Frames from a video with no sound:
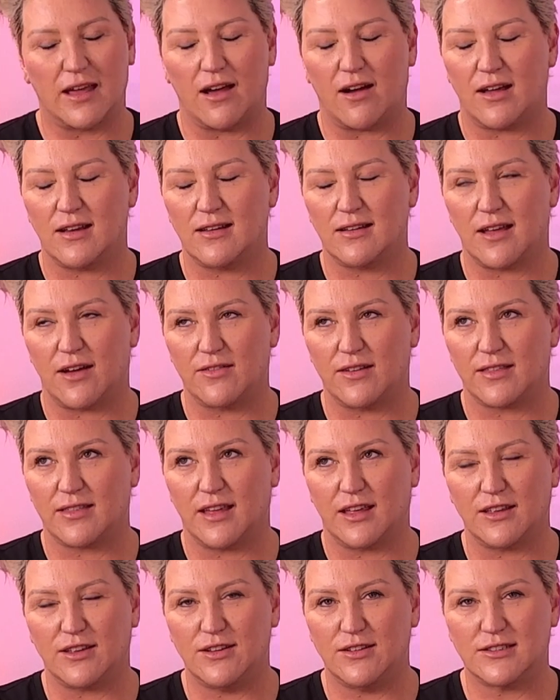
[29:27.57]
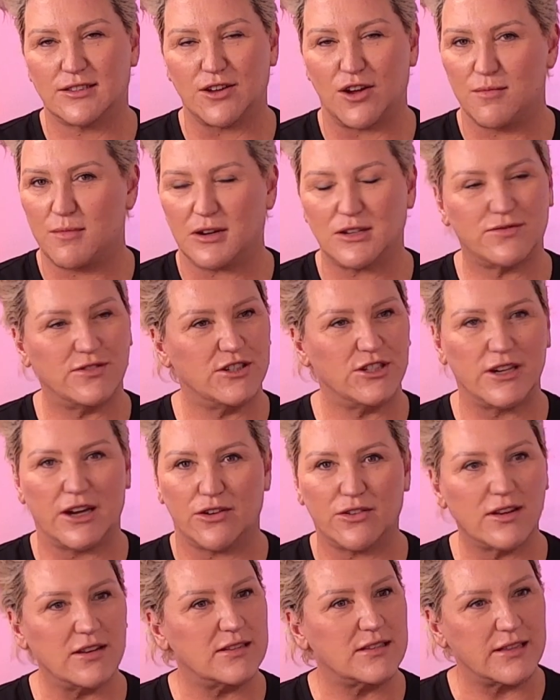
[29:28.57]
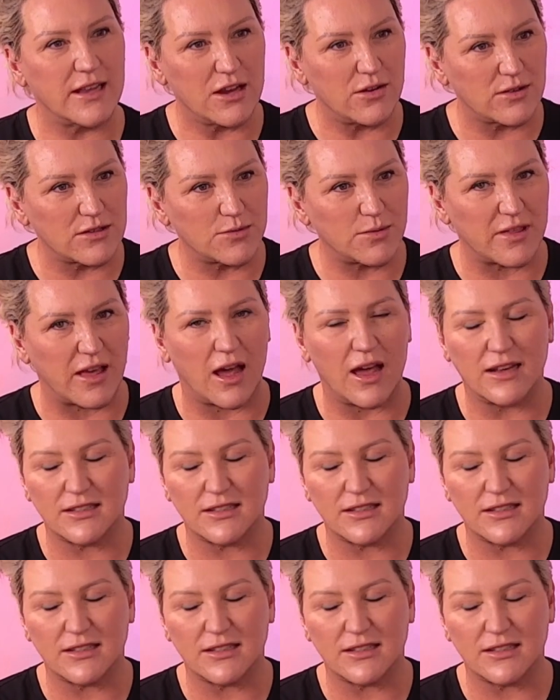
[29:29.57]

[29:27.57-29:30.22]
Yeah, I love it. Thank you so much for sharing your secrets with us.